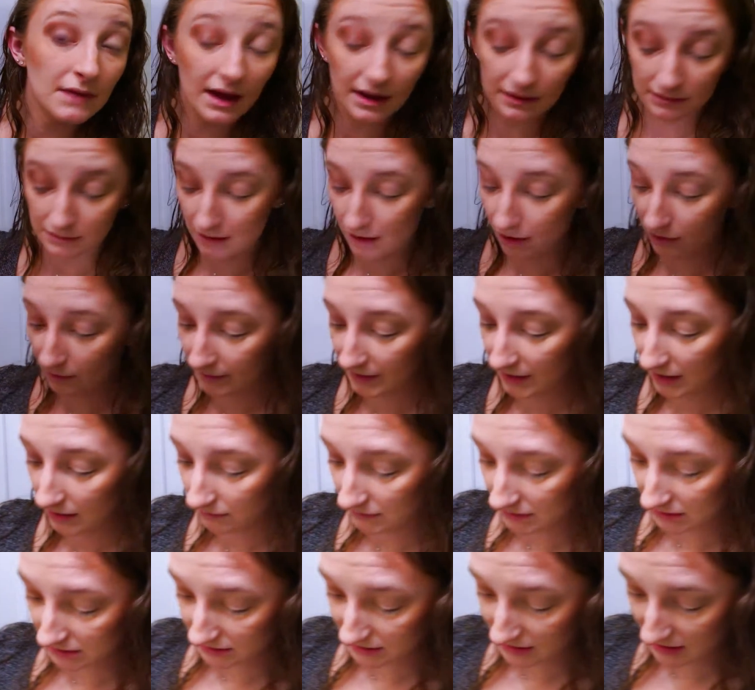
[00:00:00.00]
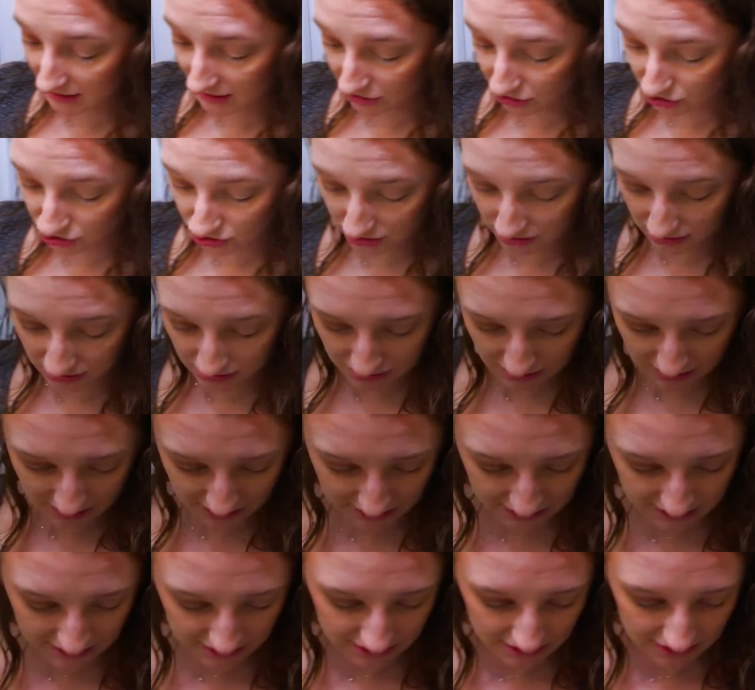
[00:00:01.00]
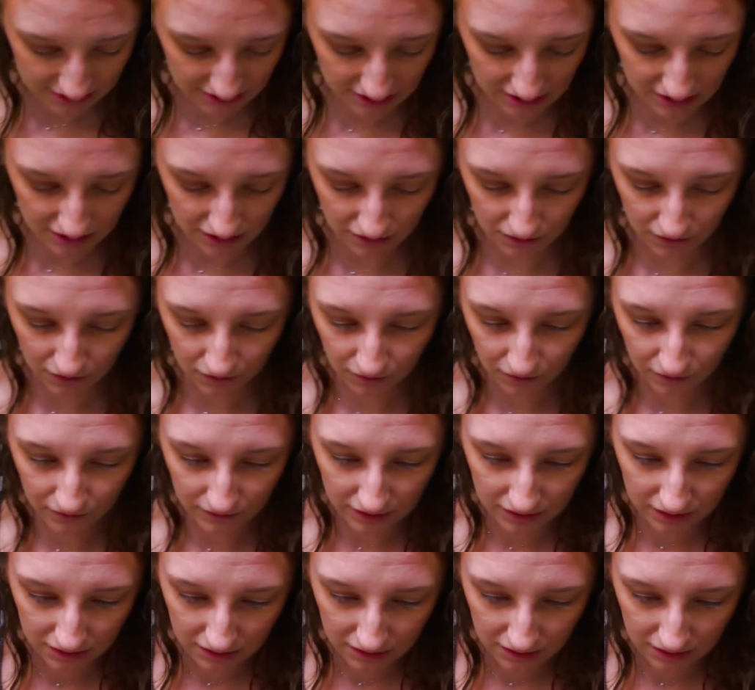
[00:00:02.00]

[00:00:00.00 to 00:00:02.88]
hello pigmentation, I see you.